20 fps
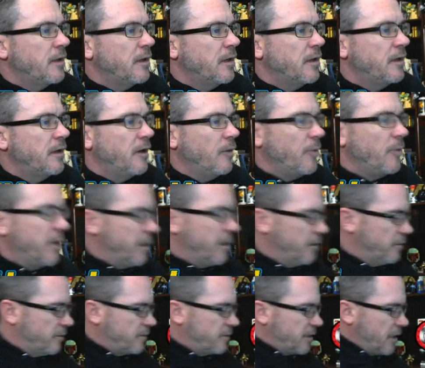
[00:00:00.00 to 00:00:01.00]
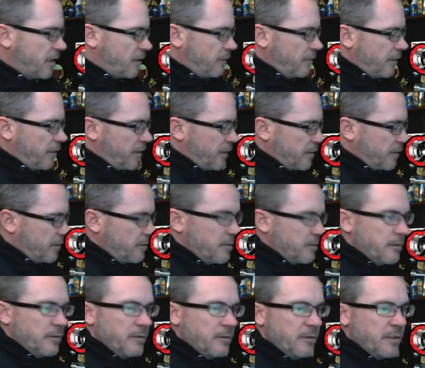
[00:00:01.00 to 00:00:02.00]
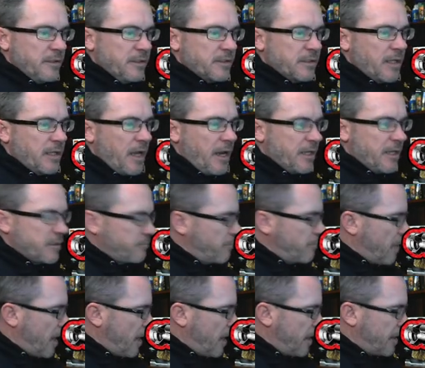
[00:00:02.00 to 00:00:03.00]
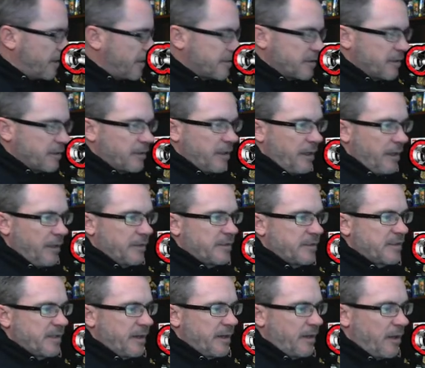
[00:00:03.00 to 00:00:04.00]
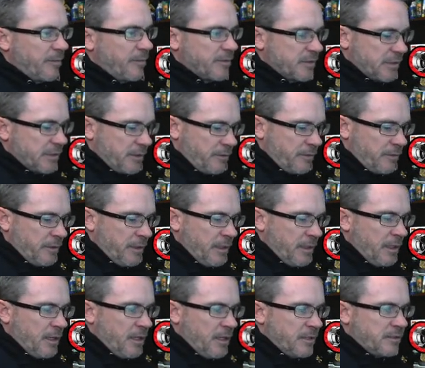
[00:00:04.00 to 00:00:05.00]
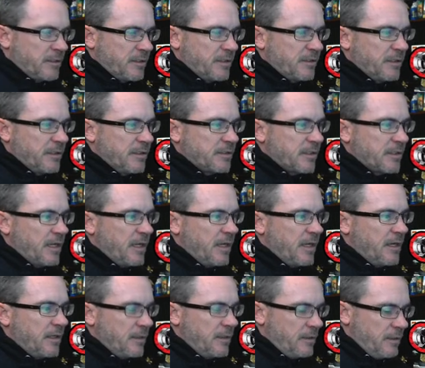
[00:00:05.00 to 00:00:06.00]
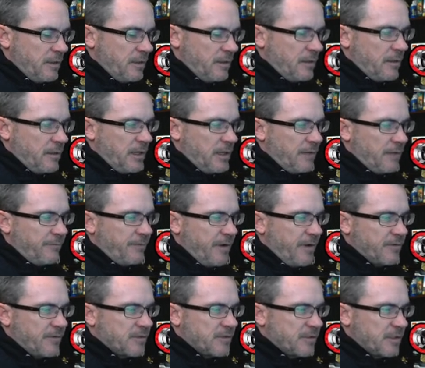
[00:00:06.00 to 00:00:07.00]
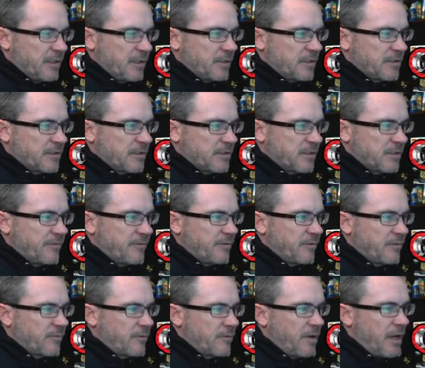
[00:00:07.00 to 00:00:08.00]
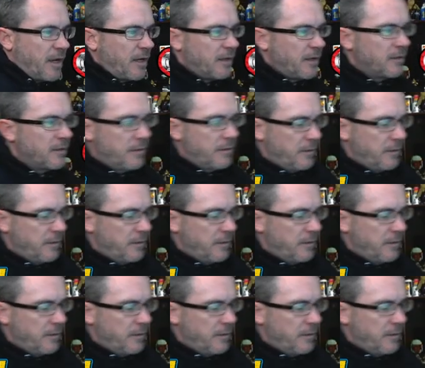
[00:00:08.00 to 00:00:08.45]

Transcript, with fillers: And here we can take a look at this guy's mods and, and setup. So 668 856 738.